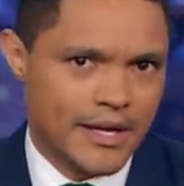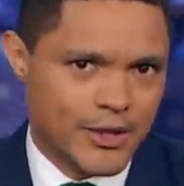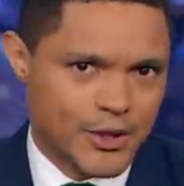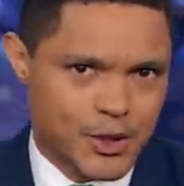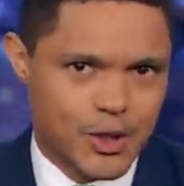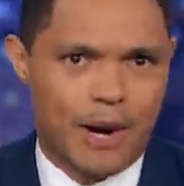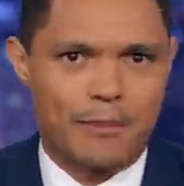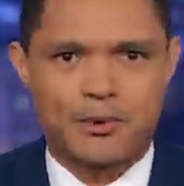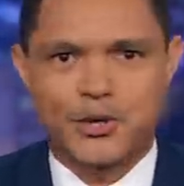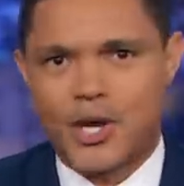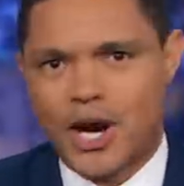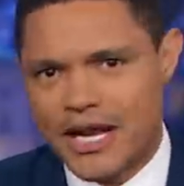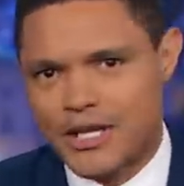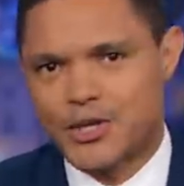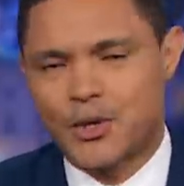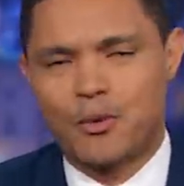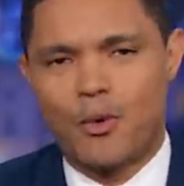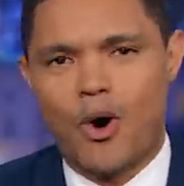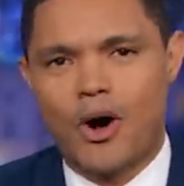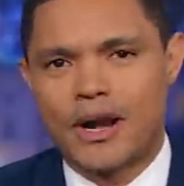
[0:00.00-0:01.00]
Trump tried
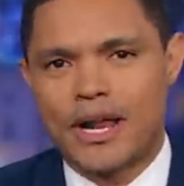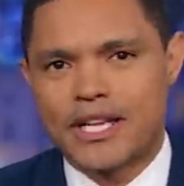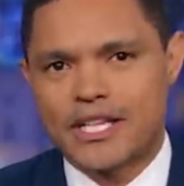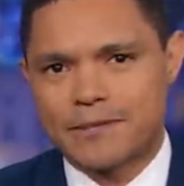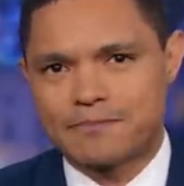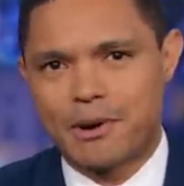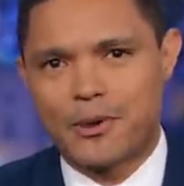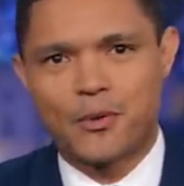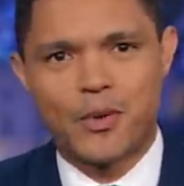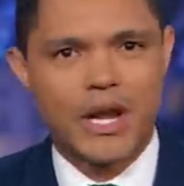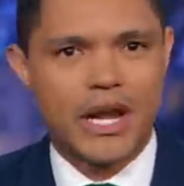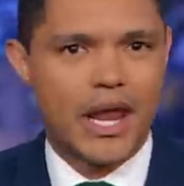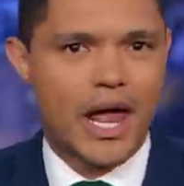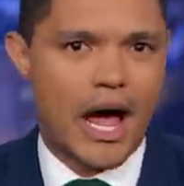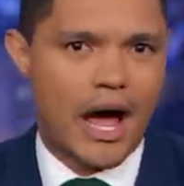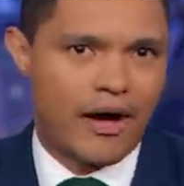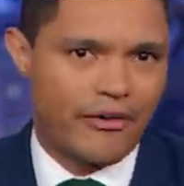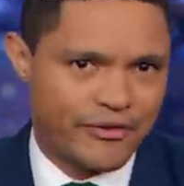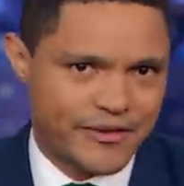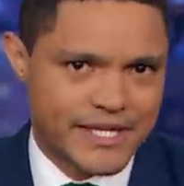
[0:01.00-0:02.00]
to warn us, but we
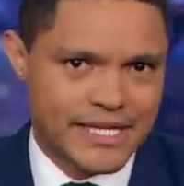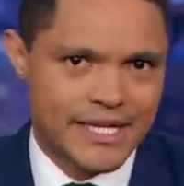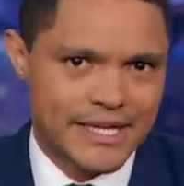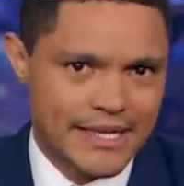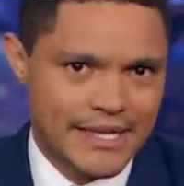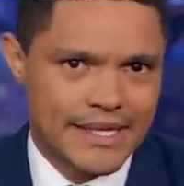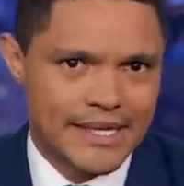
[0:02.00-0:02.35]
laughed.